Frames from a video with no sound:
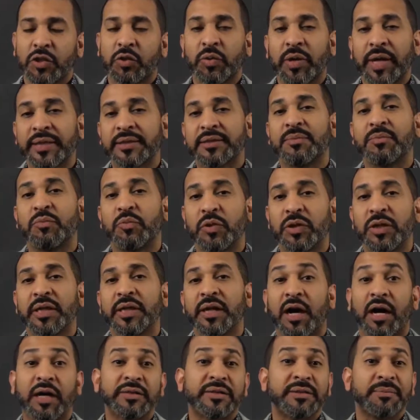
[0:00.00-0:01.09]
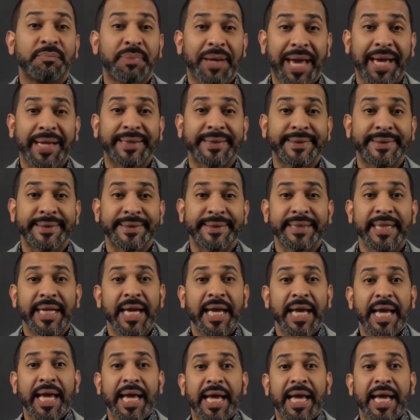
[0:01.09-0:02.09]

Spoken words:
to create some really awesome packages.